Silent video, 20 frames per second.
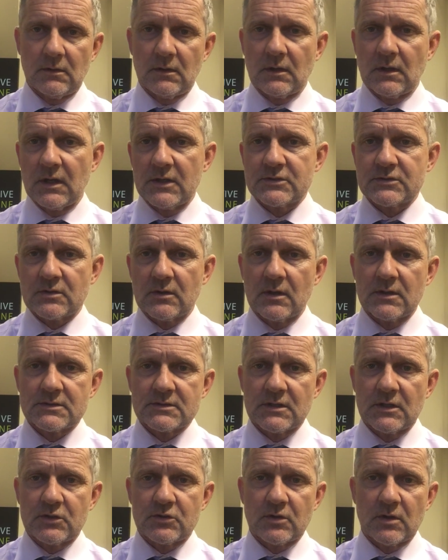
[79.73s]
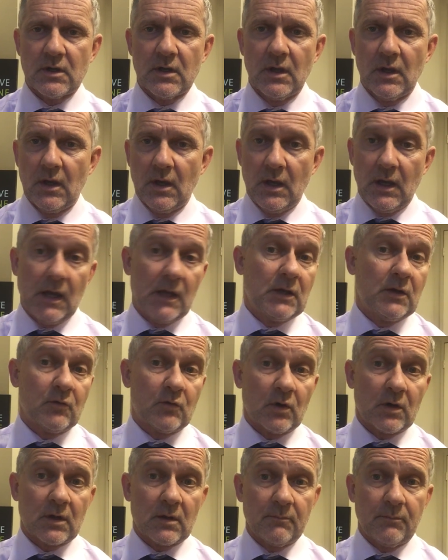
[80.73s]
cholesterol, etc., and you've
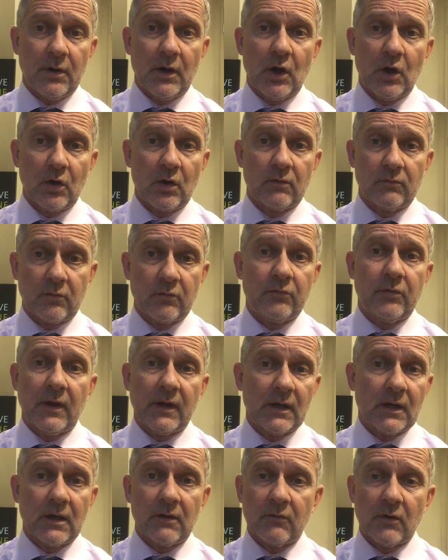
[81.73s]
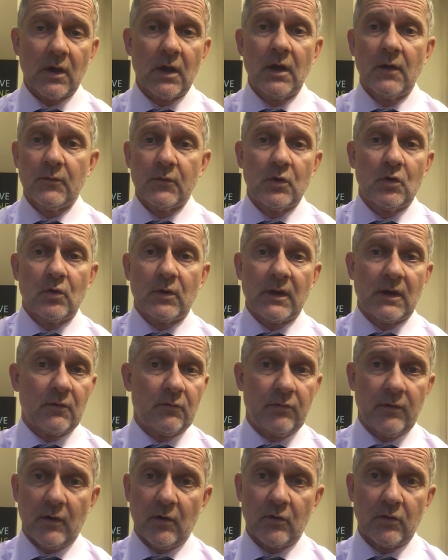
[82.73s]
got a component of a fatty liver, you'll get
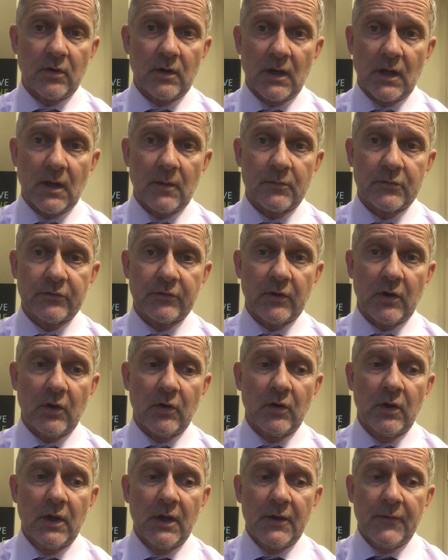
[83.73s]
a ferritin up. So